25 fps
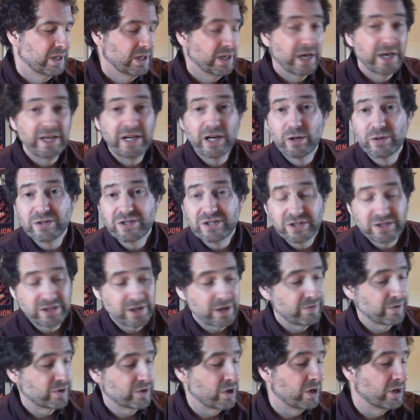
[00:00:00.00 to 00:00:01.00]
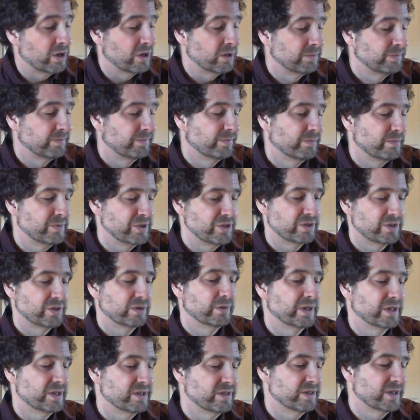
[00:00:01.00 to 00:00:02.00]
I know it's a tough call, Mr.
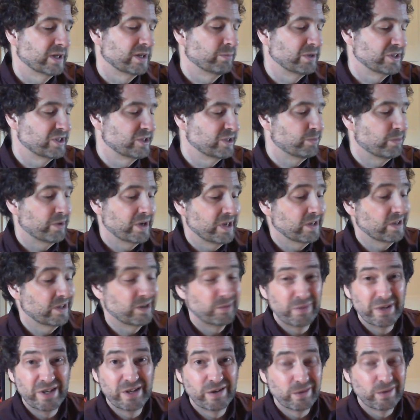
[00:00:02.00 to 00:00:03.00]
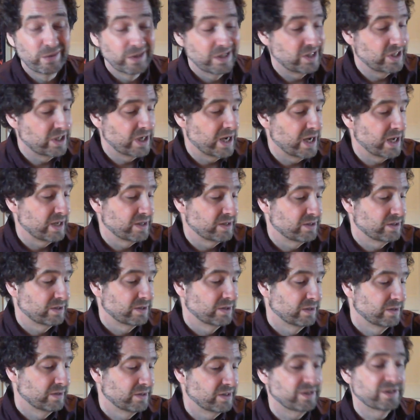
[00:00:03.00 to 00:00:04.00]
Riggs said, but spraying could be your only chance.
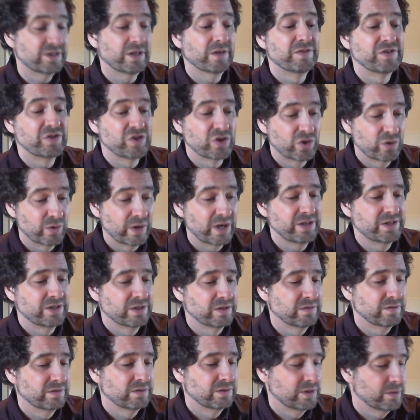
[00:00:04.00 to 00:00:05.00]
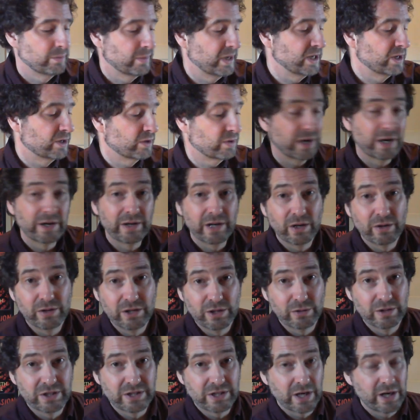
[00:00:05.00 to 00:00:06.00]
This stuff is aggressive. It might crowd out
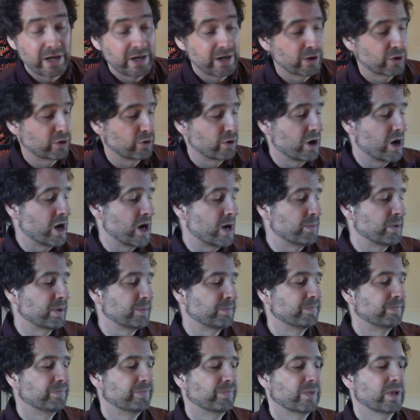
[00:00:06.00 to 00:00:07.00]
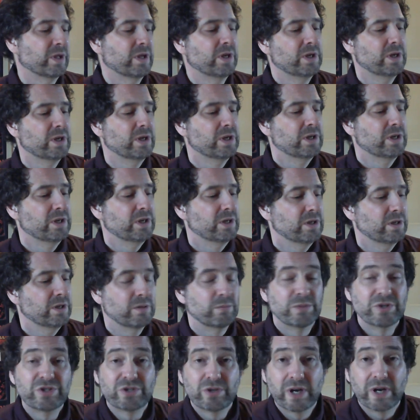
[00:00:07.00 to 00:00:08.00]
your entire crop.
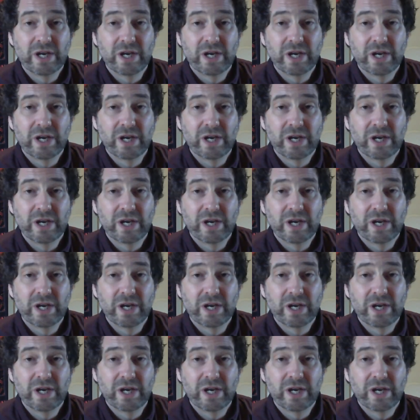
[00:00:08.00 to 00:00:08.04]
Mr.